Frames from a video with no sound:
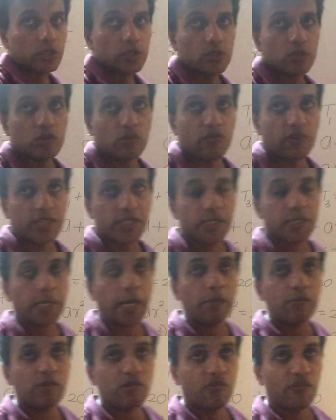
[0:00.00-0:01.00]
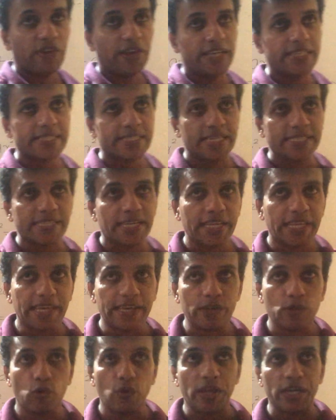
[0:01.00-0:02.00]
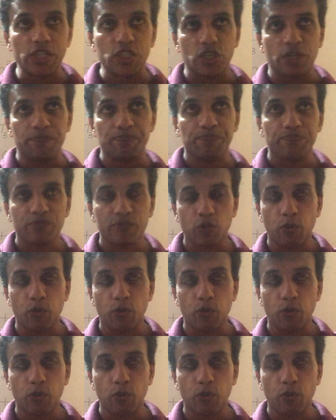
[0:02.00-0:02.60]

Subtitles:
So first time we face such an equation.